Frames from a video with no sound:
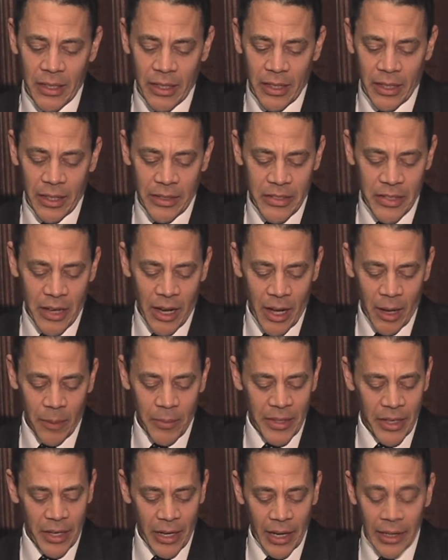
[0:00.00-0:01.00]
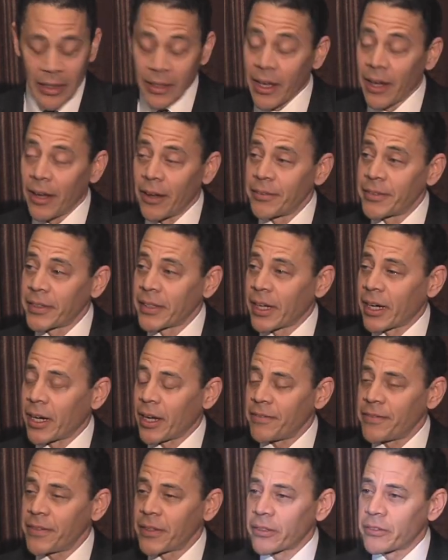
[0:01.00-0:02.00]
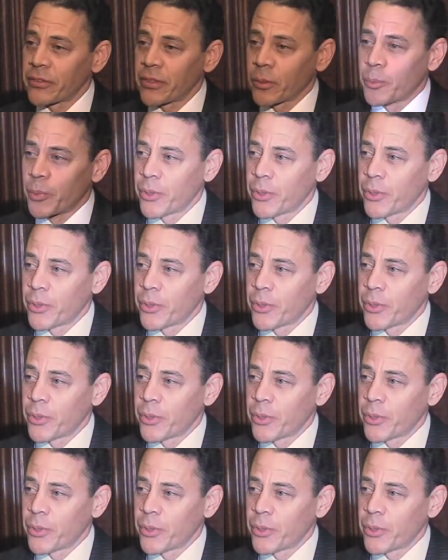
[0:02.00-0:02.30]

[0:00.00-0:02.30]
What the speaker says: a job that I love and that I feel so